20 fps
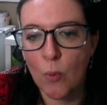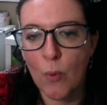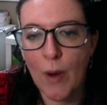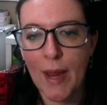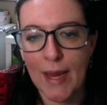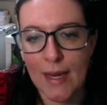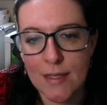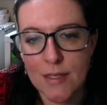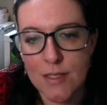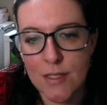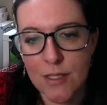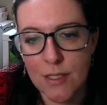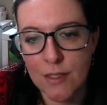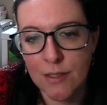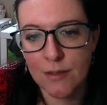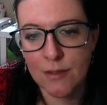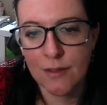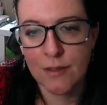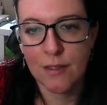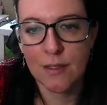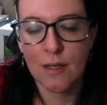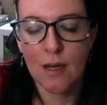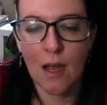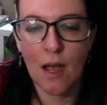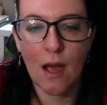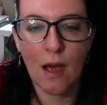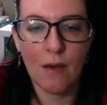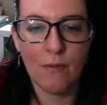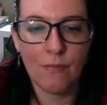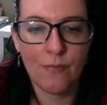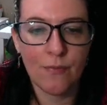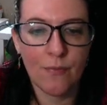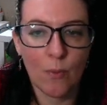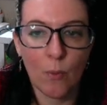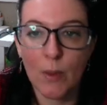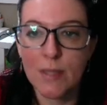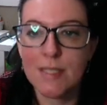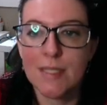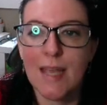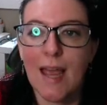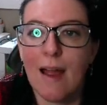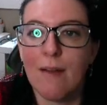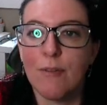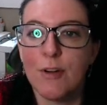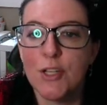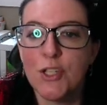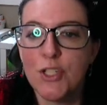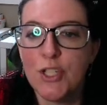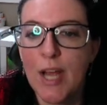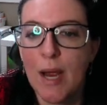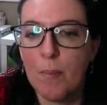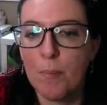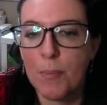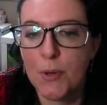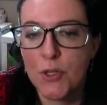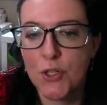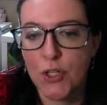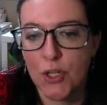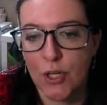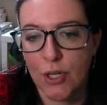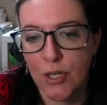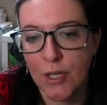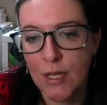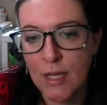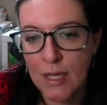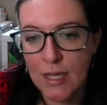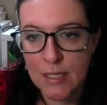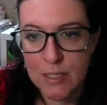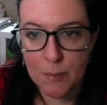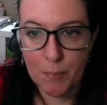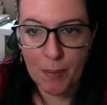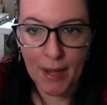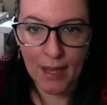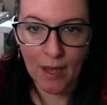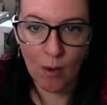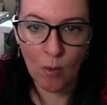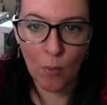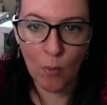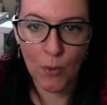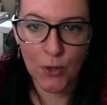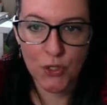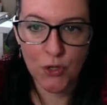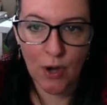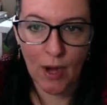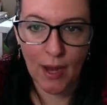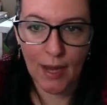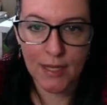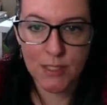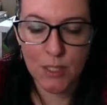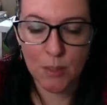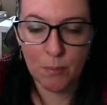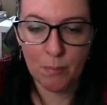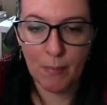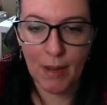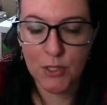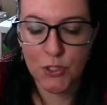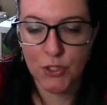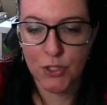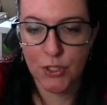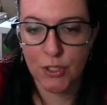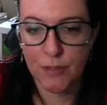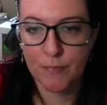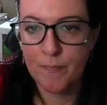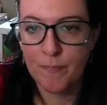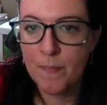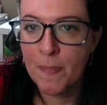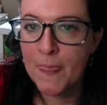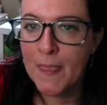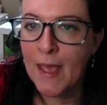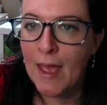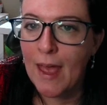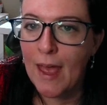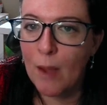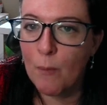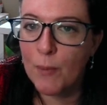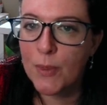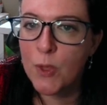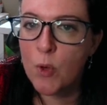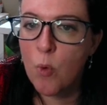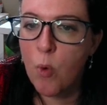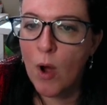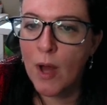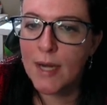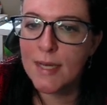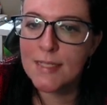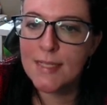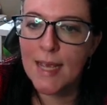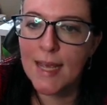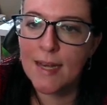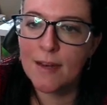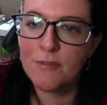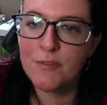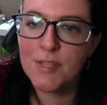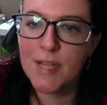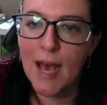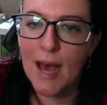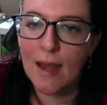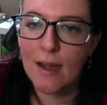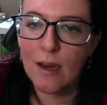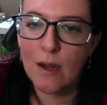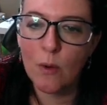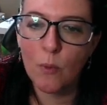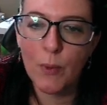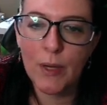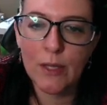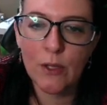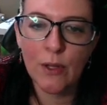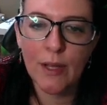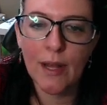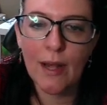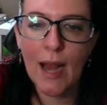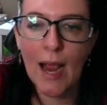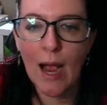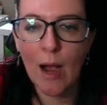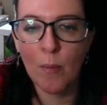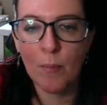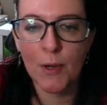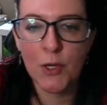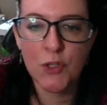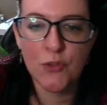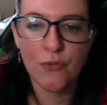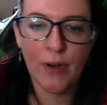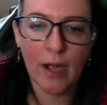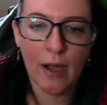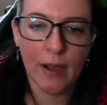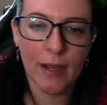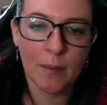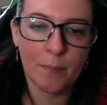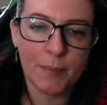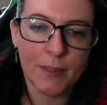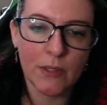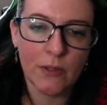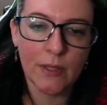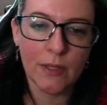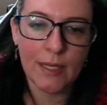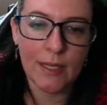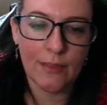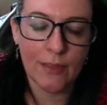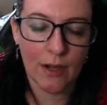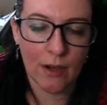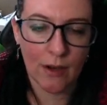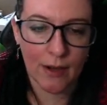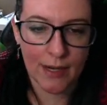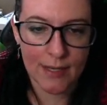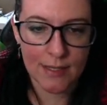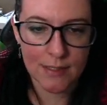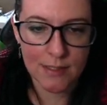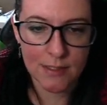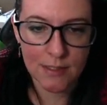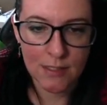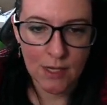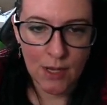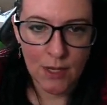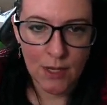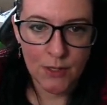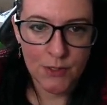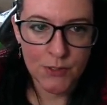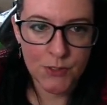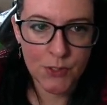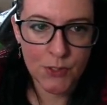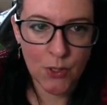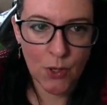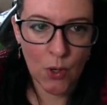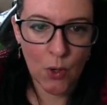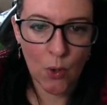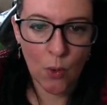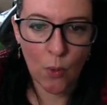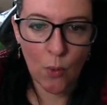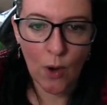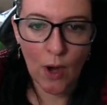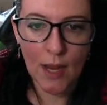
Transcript: weight of what's the average temperature, depending on what we're trying to measure. And with quantitative data, we look at how much variability there is. So